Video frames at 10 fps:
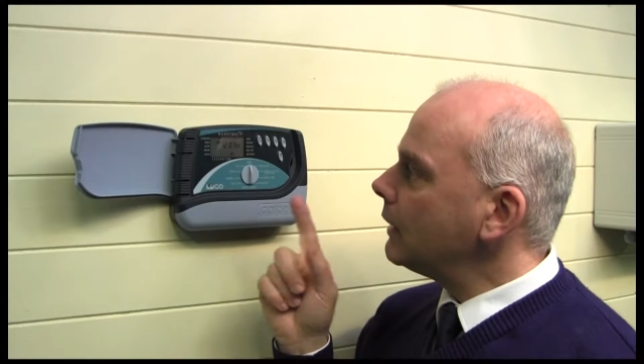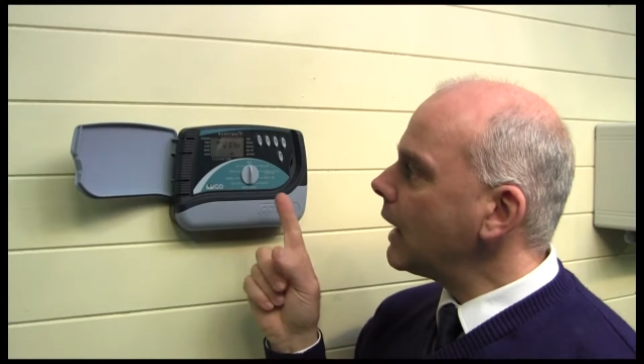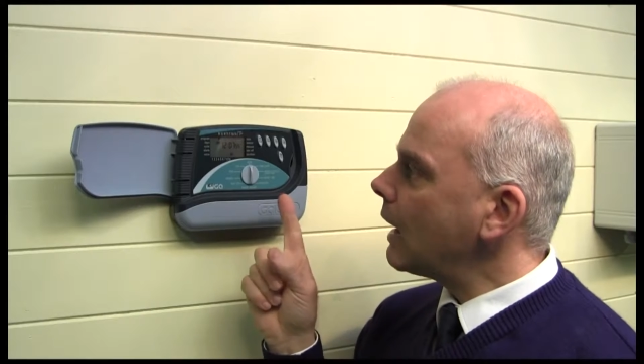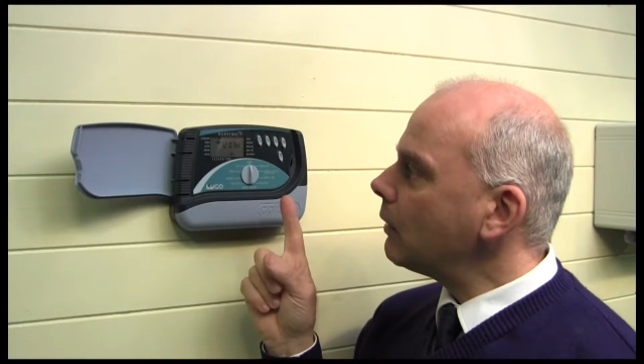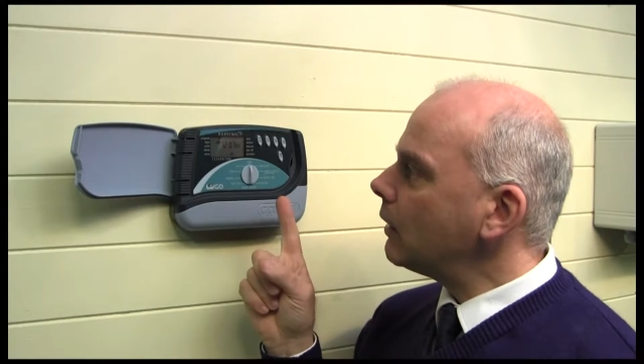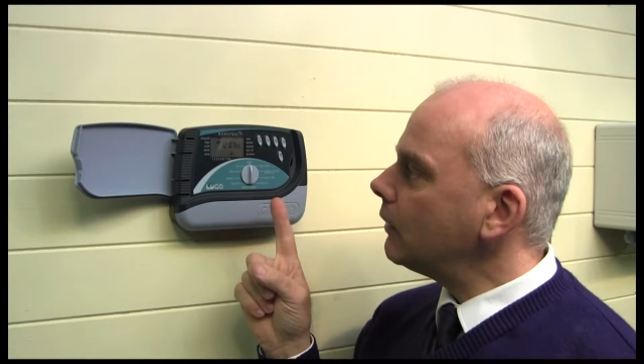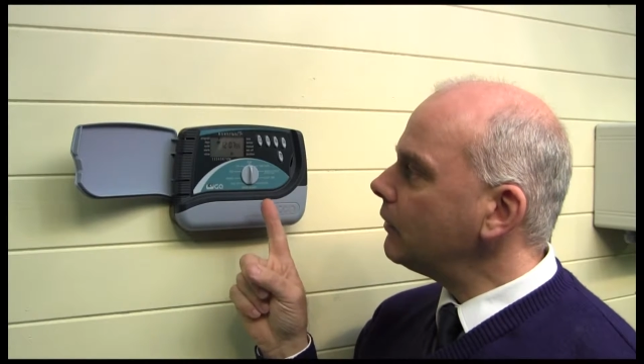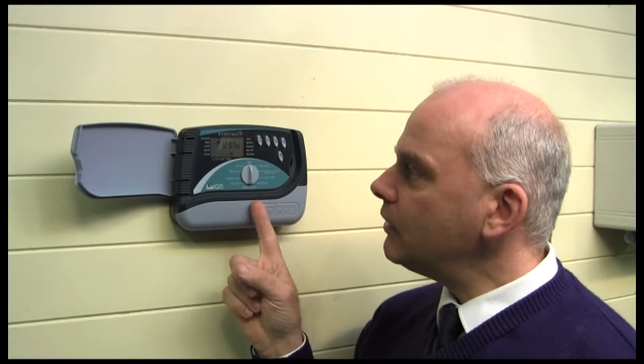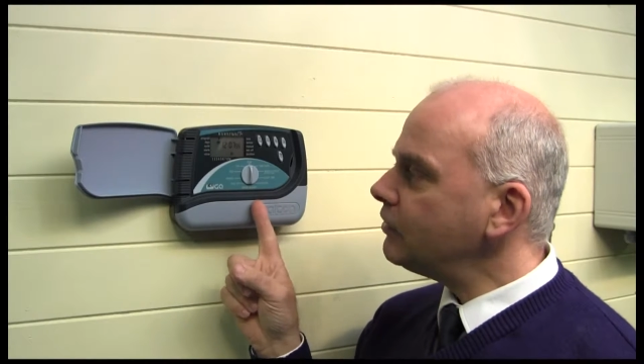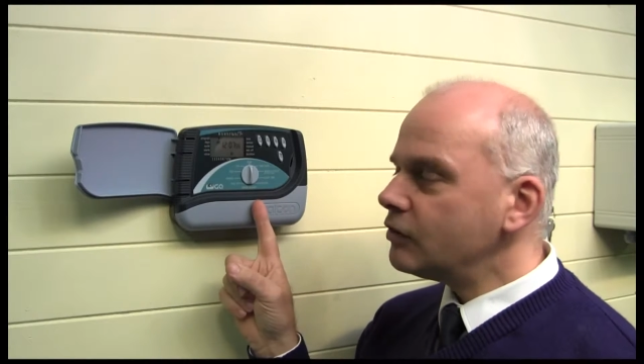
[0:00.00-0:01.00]
Now,
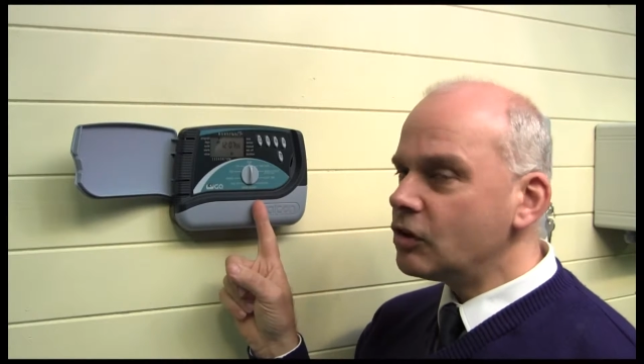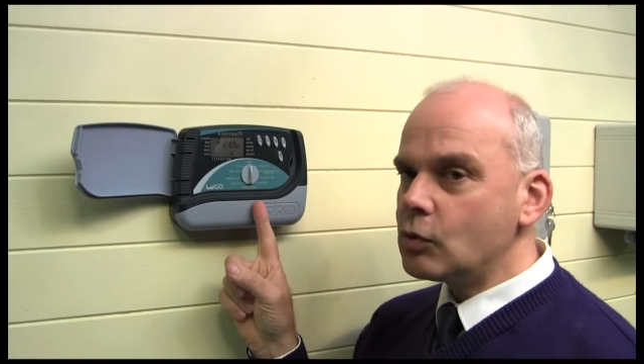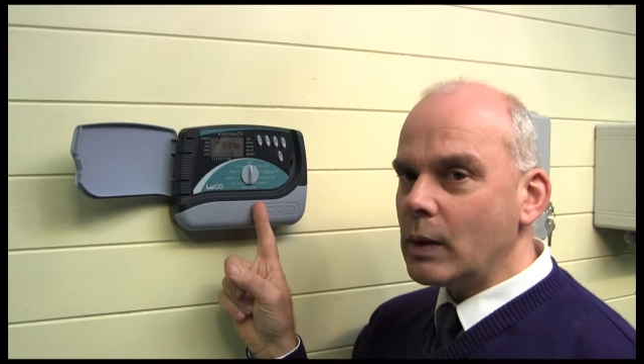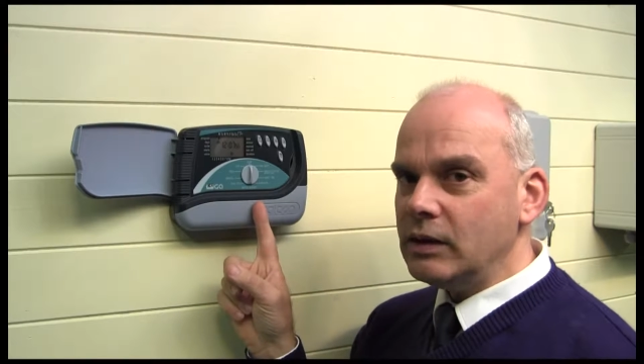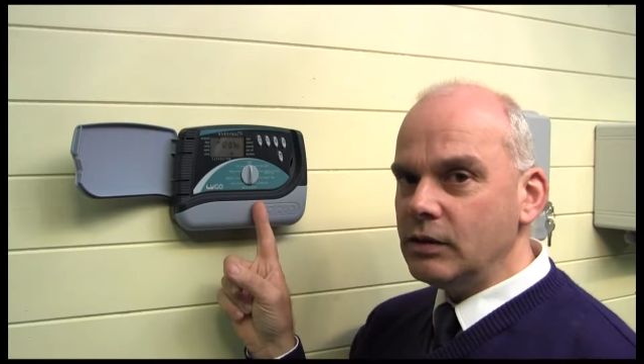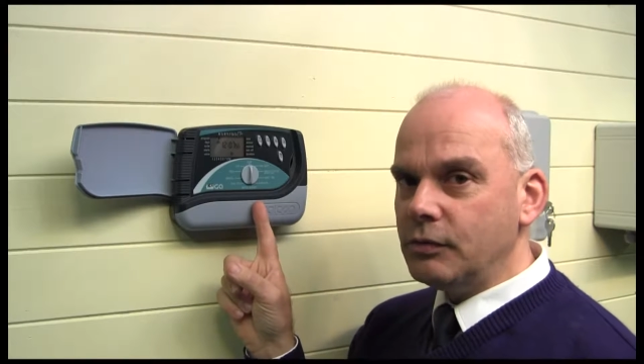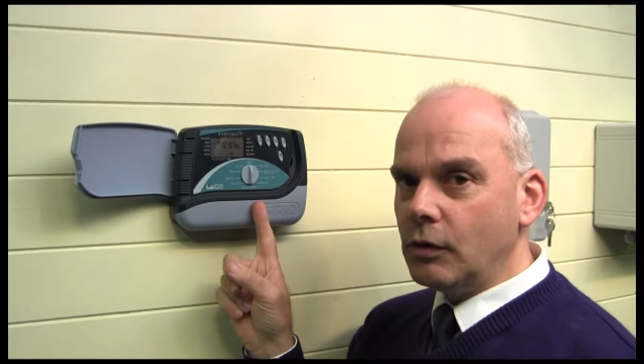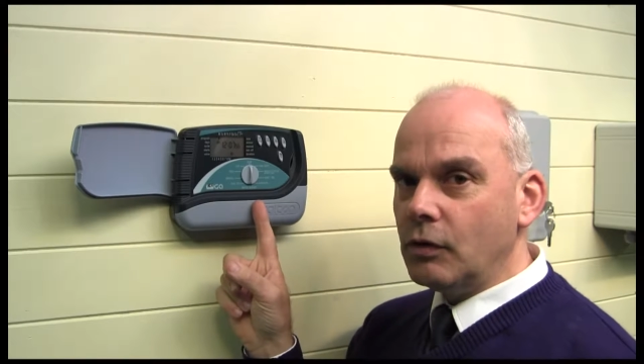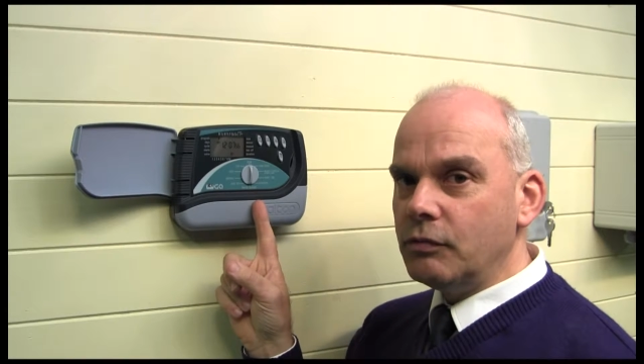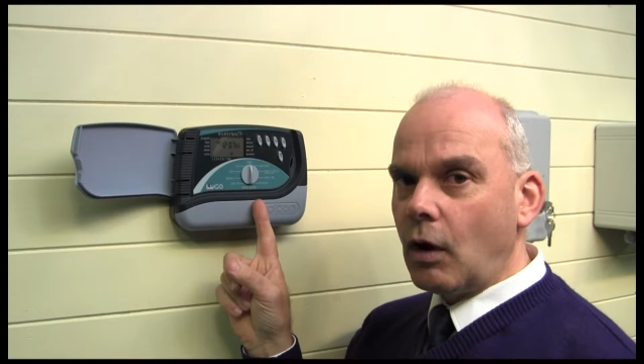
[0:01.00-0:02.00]
this is a
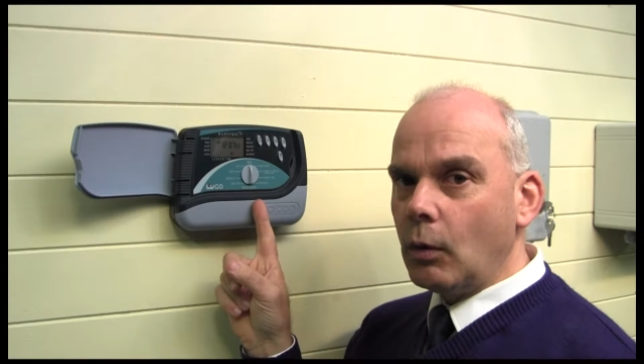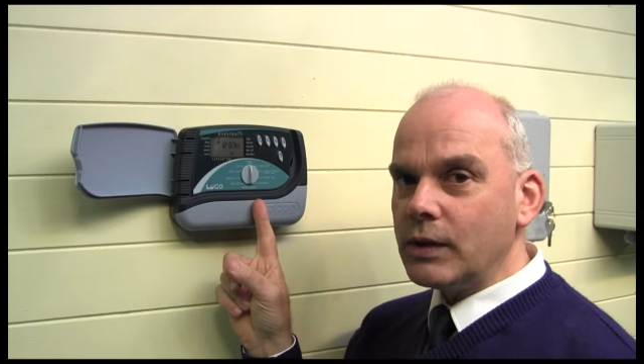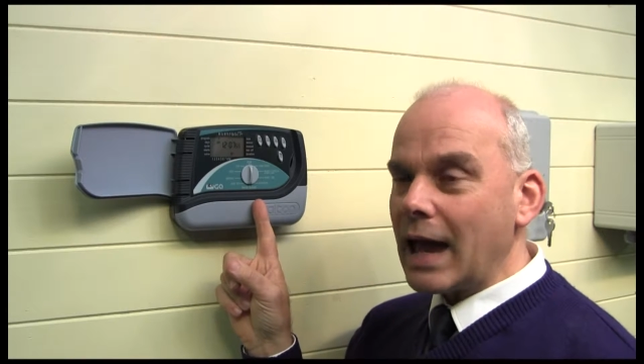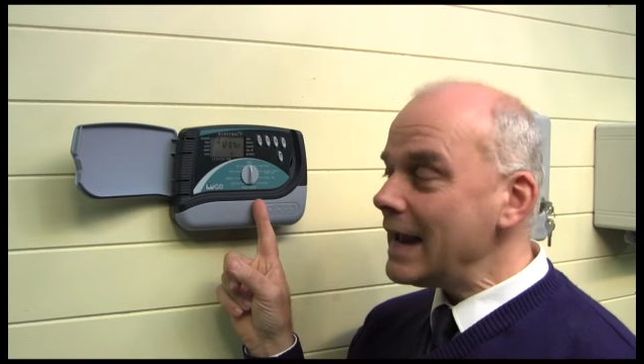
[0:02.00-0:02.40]
24-volt